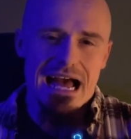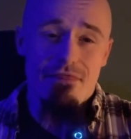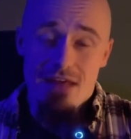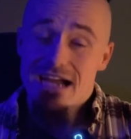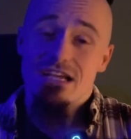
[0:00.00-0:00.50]

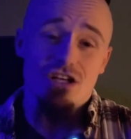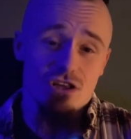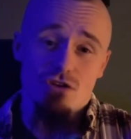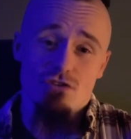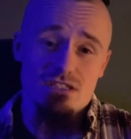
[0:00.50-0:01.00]
And that
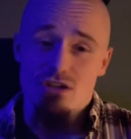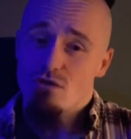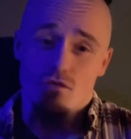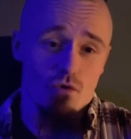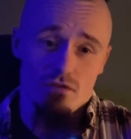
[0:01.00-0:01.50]
concludes the
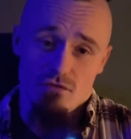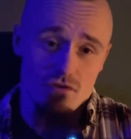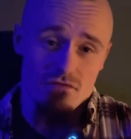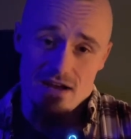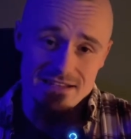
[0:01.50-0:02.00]
overall
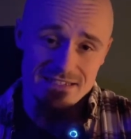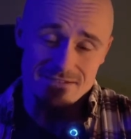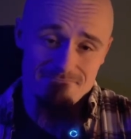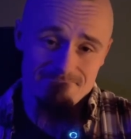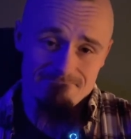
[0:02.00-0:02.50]
view of fats.